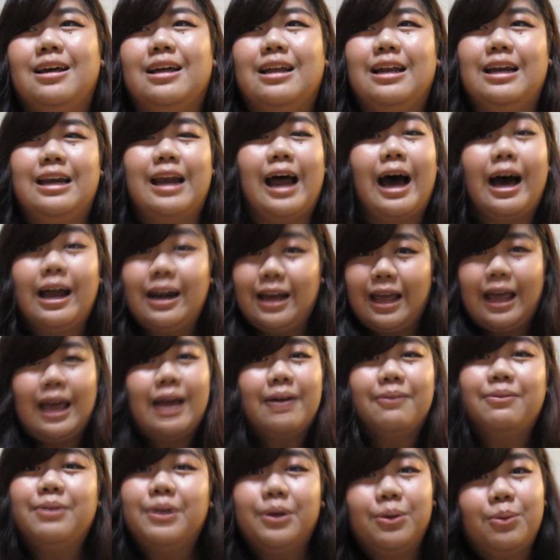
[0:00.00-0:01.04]
not
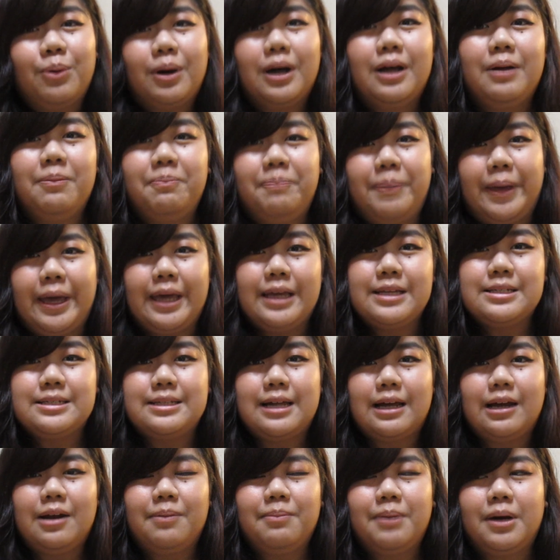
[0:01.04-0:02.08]
everyone pays
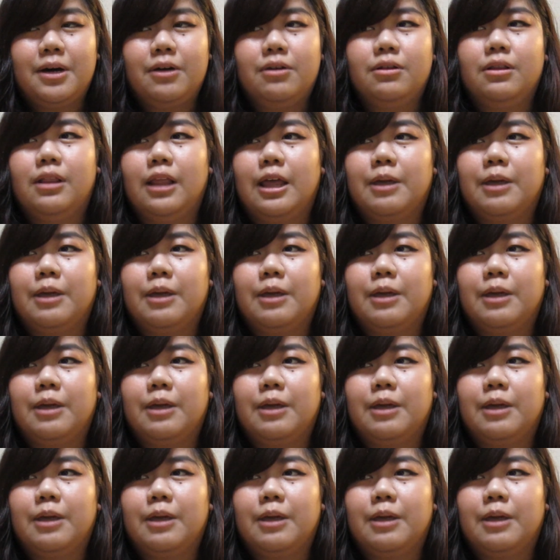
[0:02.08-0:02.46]
that amount.